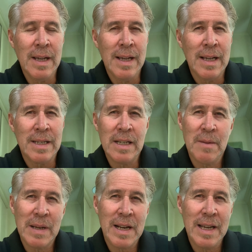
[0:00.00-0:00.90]
It's sounds a
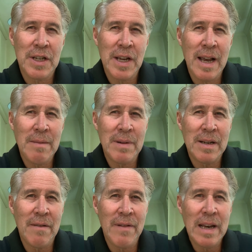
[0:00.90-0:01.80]
bit cliched, but
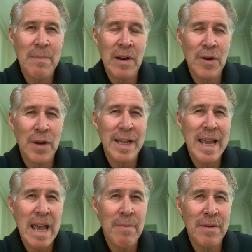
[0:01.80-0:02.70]
develop a learning
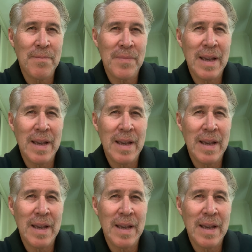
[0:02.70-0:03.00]
habit